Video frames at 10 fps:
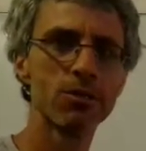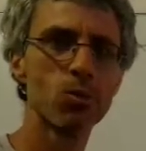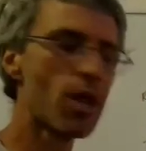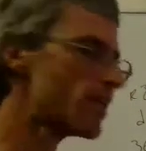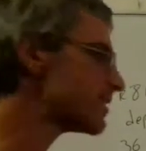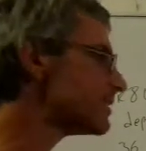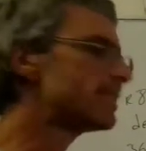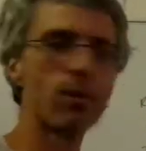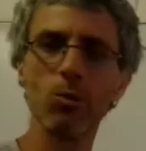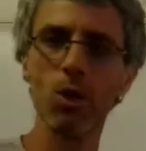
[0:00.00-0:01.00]
Well, they didn't
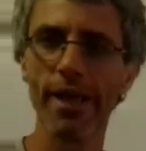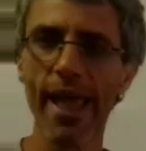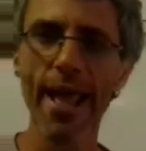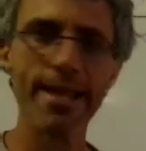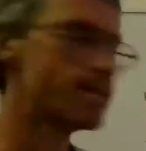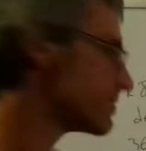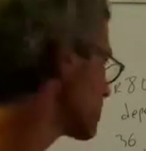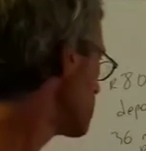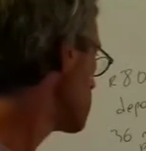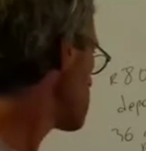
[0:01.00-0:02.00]
tell me what A is.
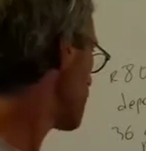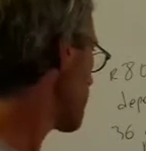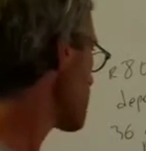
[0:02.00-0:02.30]
But